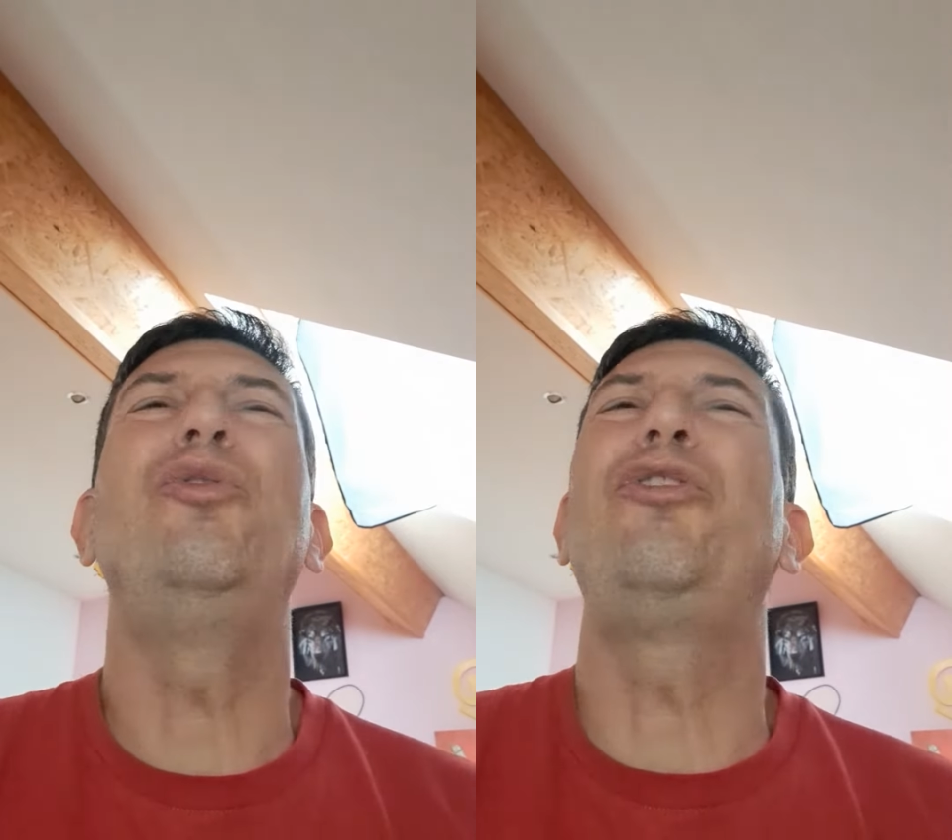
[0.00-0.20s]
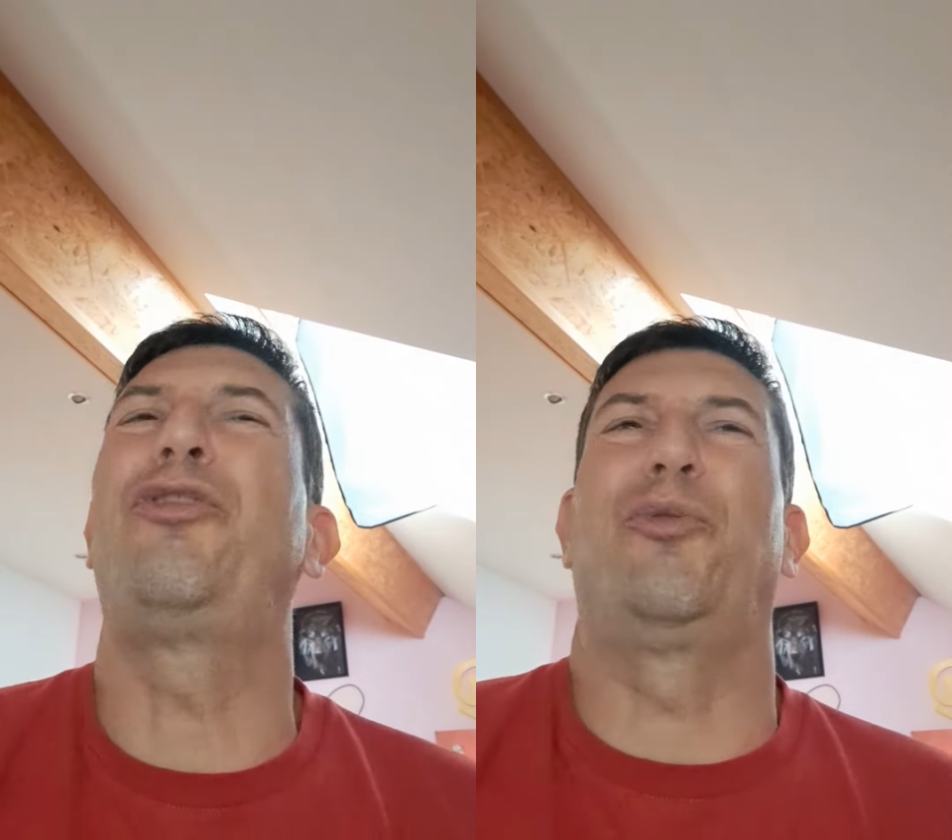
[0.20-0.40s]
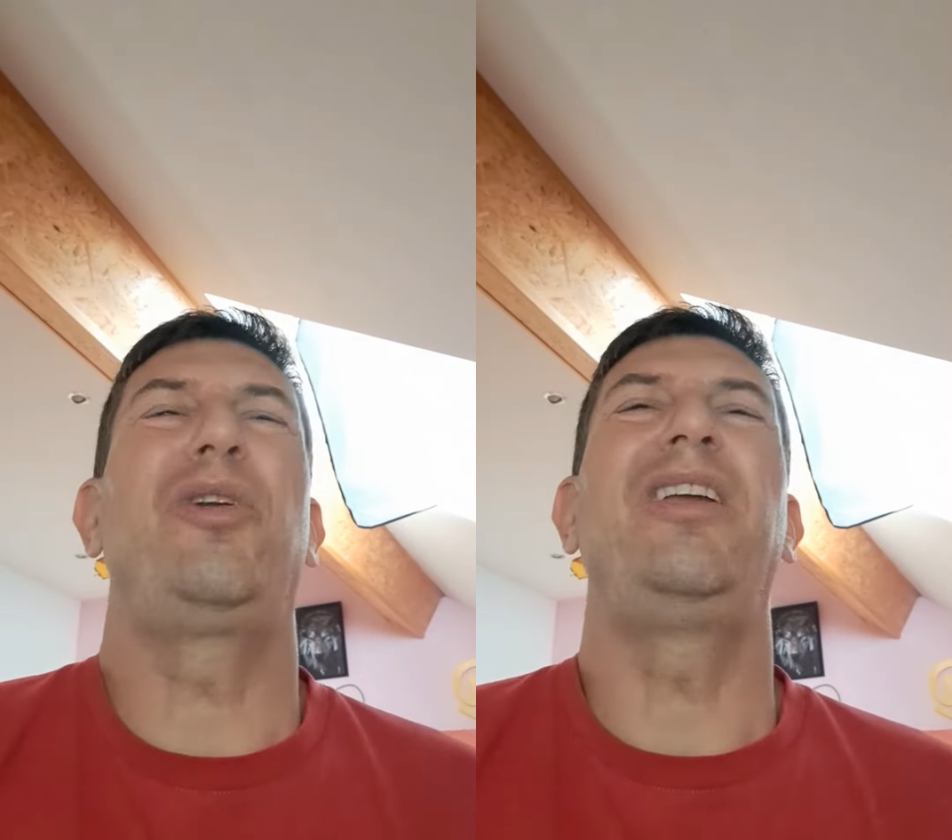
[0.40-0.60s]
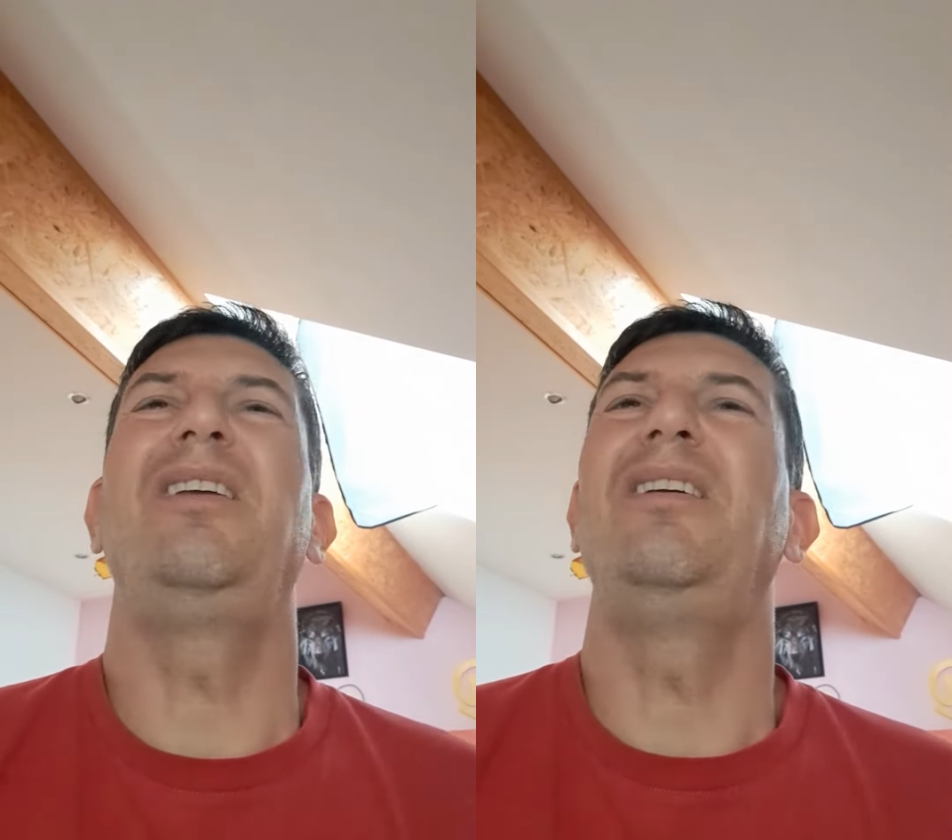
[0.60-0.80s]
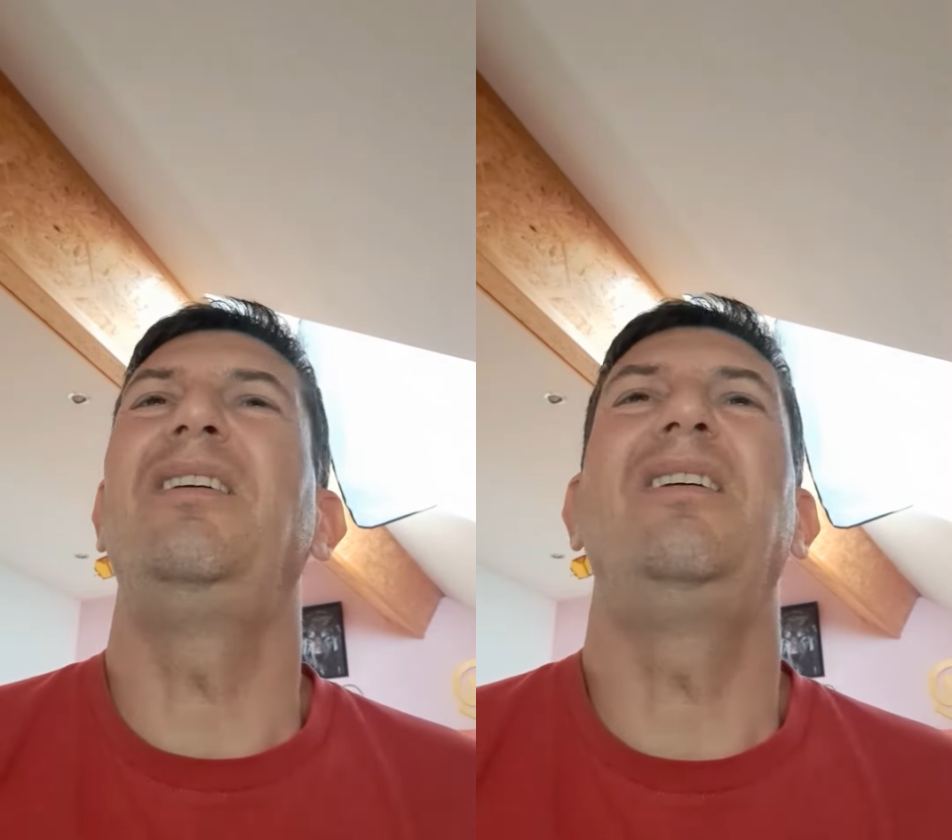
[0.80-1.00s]

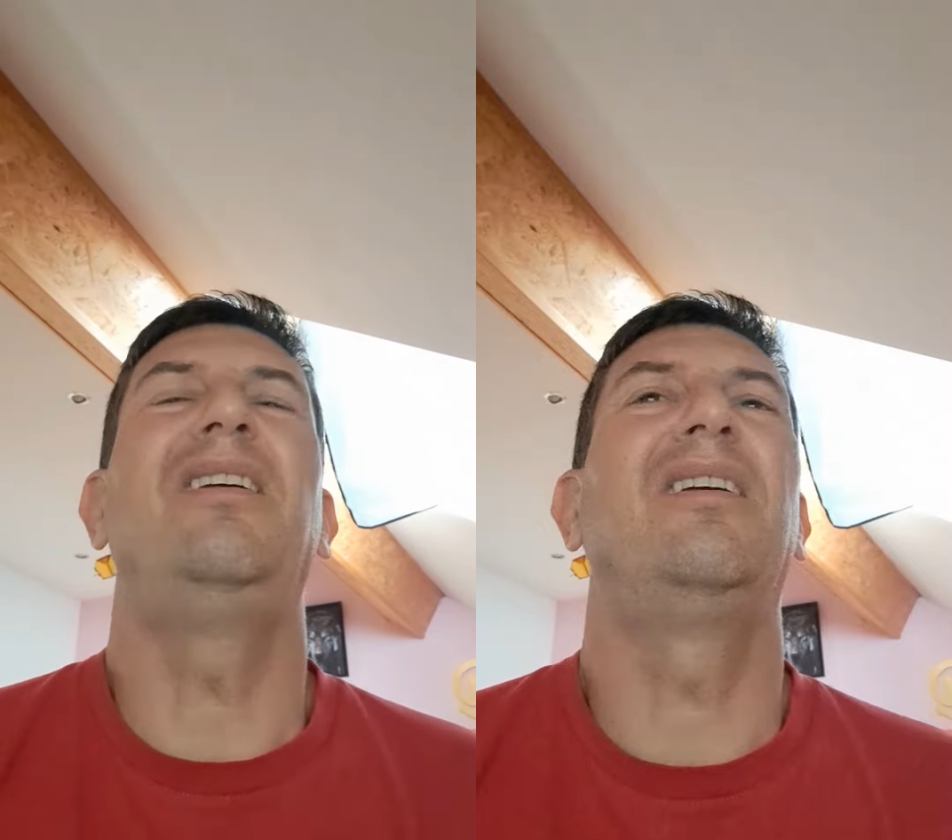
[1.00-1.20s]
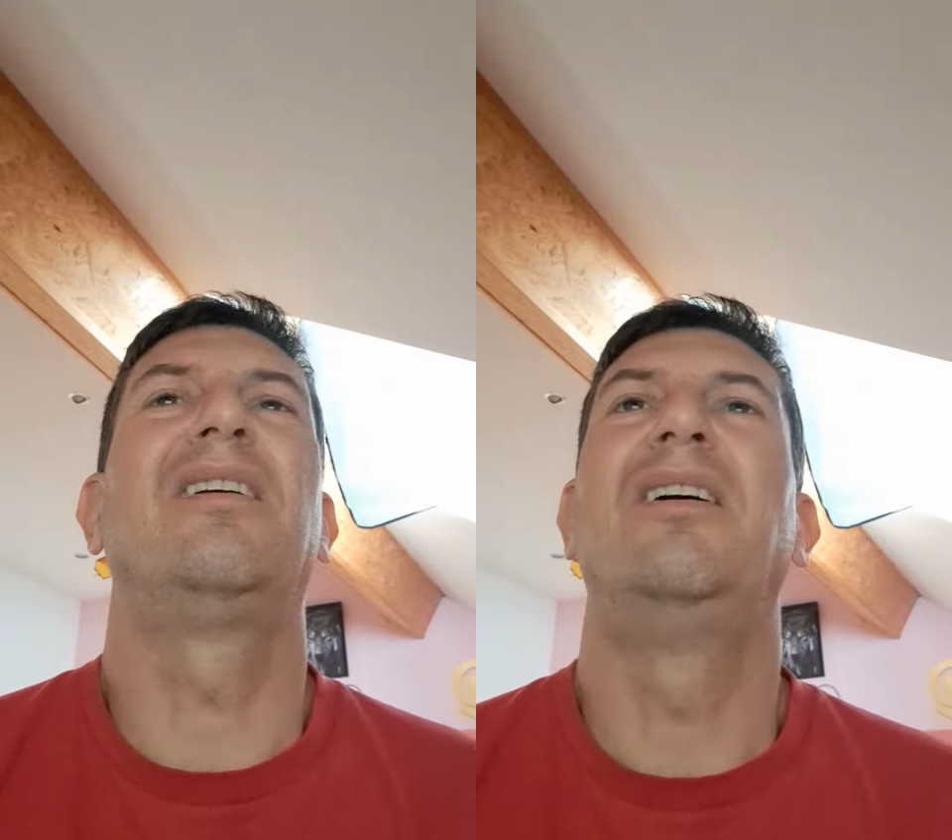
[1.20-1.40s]
three.